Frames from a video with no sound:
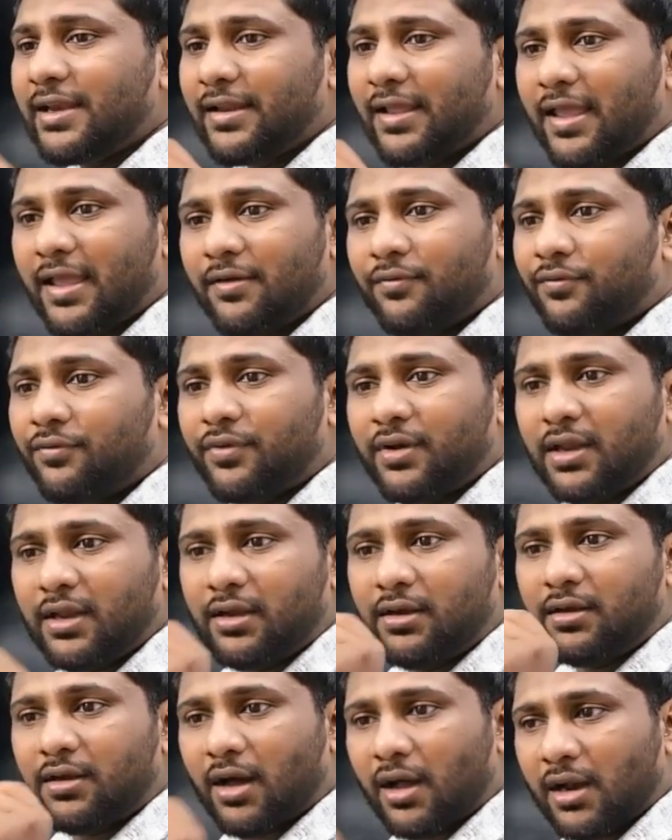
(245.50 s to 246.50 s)
and
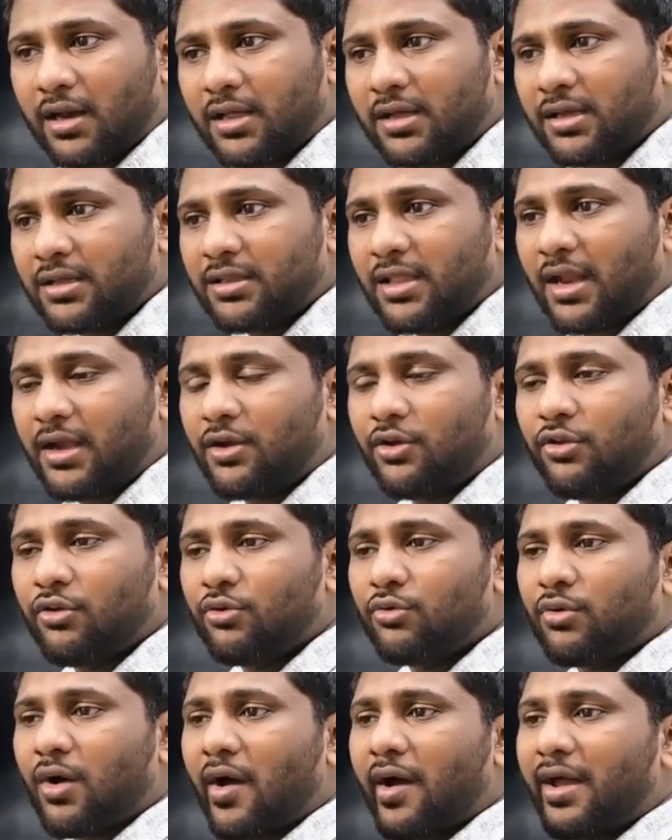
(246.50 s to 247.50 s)
every dollar that
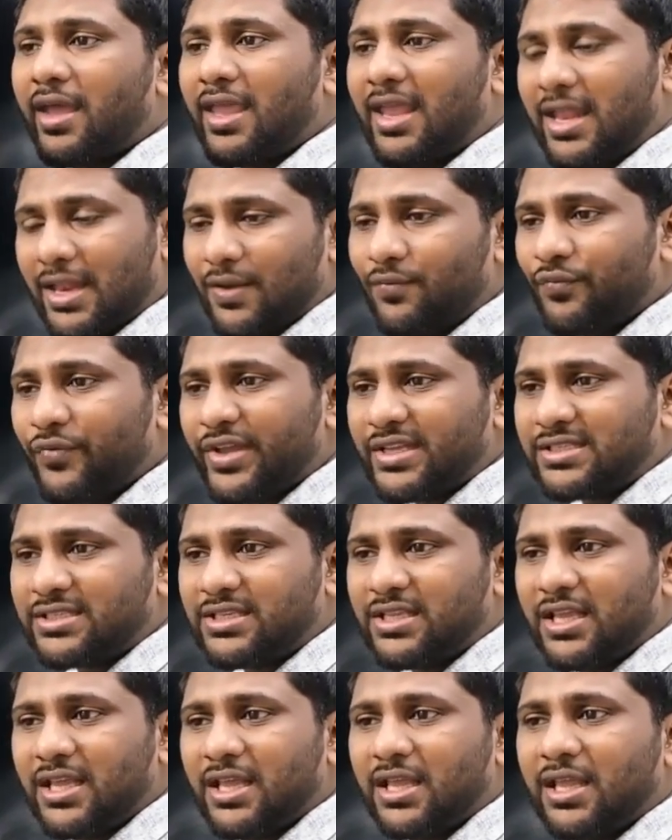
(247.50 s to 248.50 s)
you are
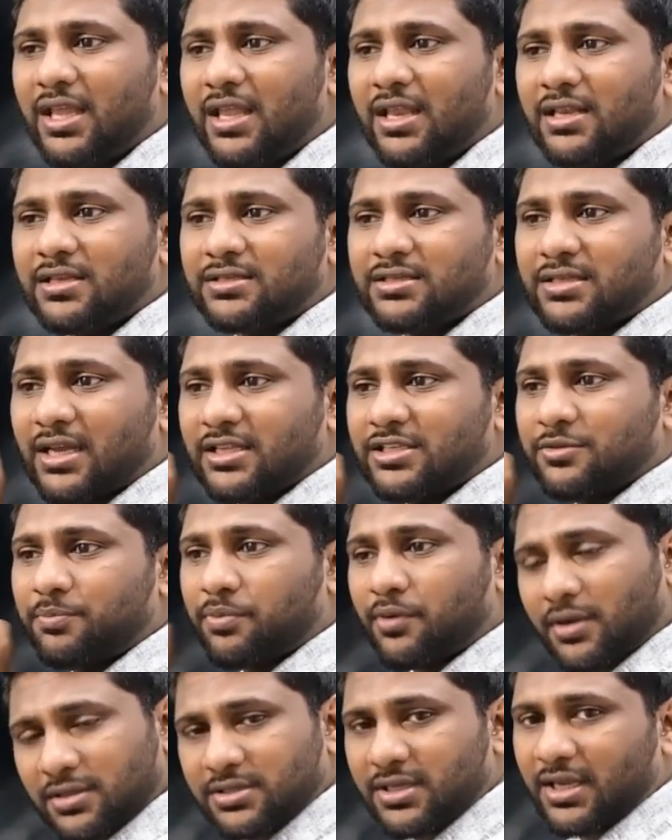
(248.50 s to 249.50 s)
investing in such
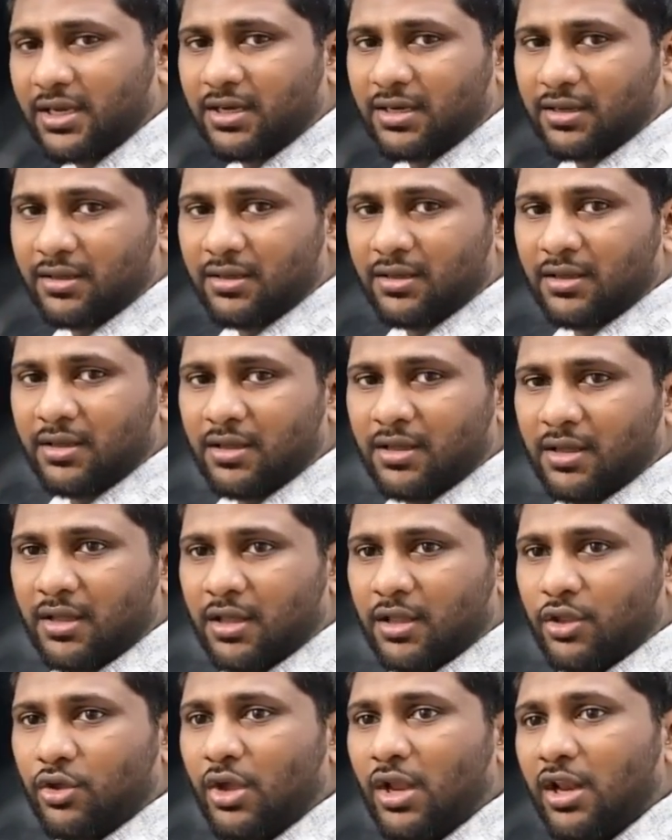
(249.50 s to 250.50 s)
project,
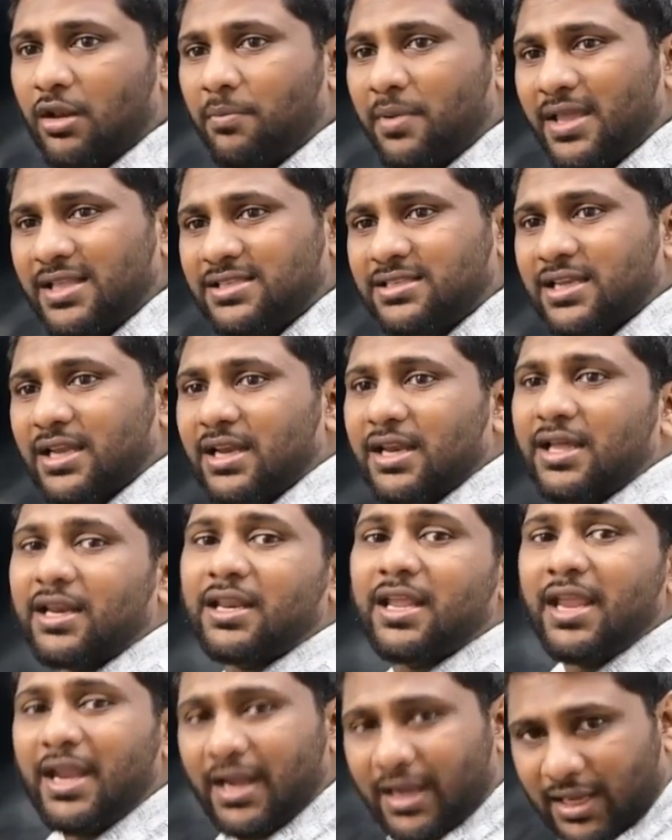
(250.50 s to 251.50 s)
you will be
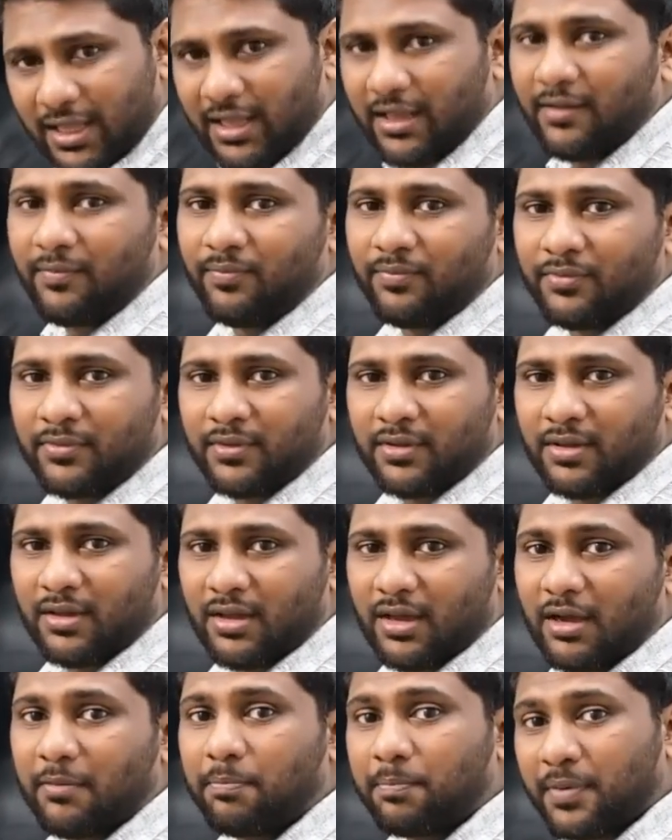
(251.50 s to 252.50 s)
generating
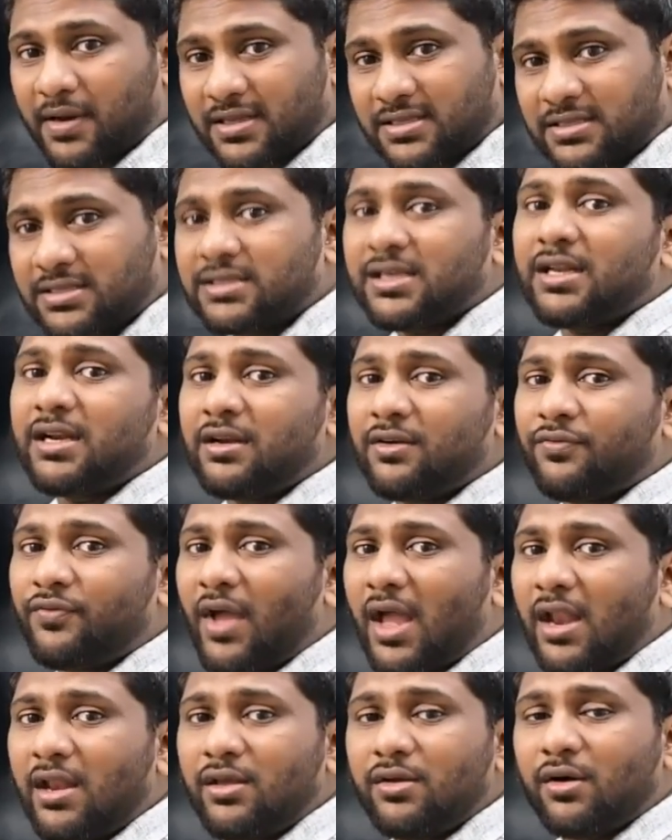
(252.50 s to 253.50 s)
a present
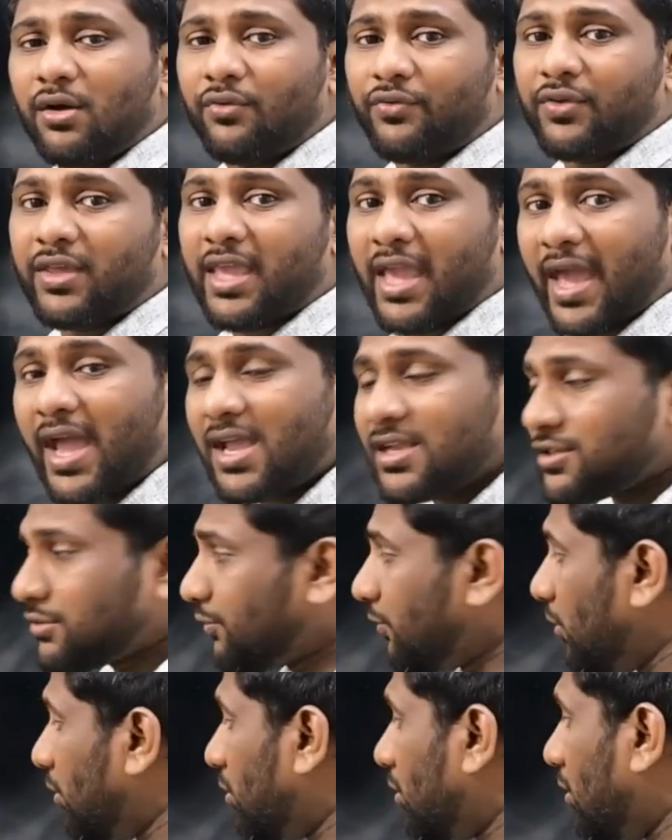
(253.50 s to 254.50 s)
value of
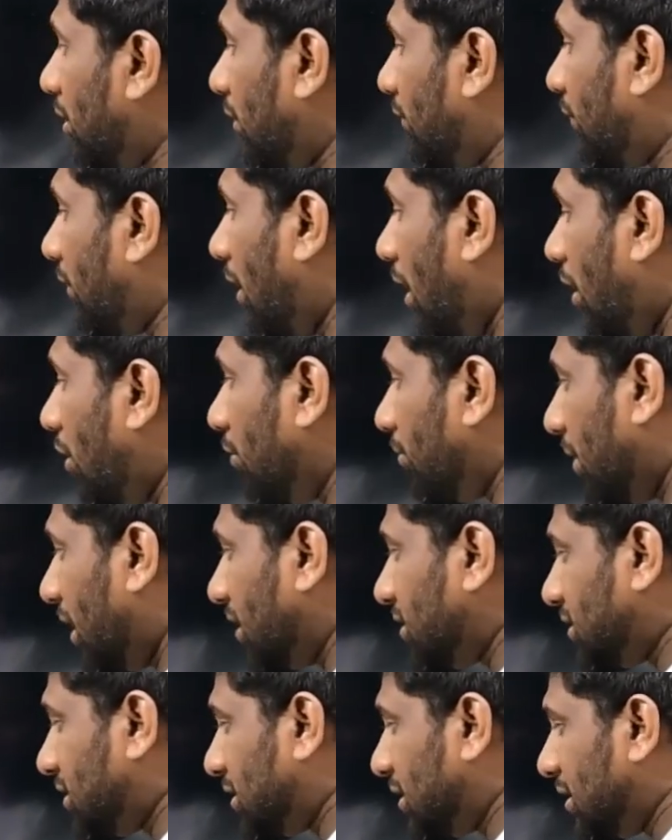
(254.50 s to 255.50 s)
cash flow of how
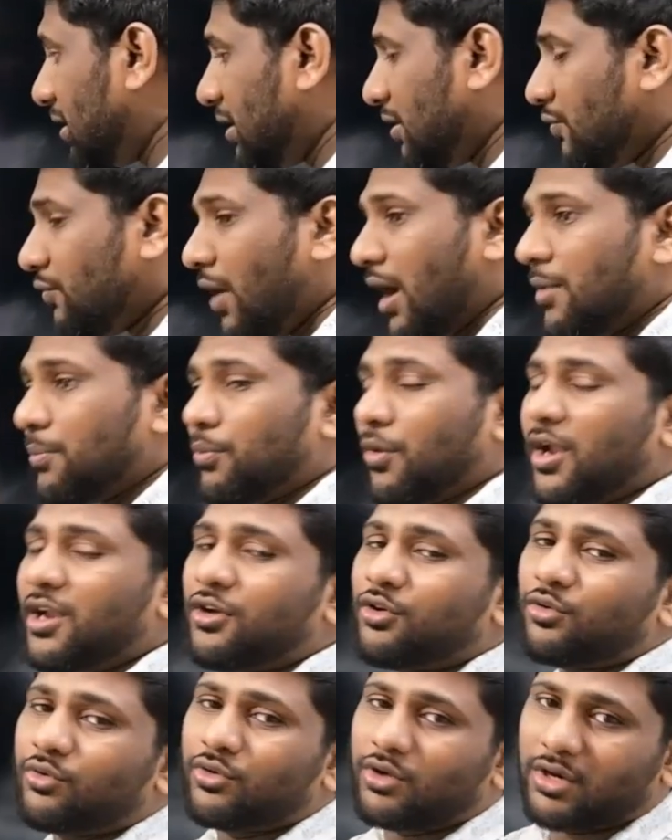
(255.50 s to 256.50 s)
much?
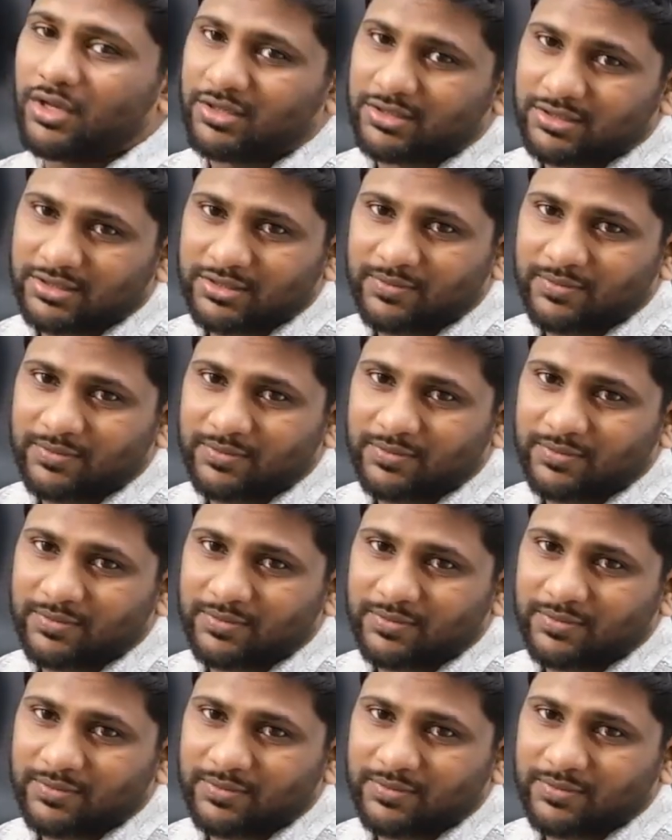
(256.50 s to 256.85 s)
$1.2.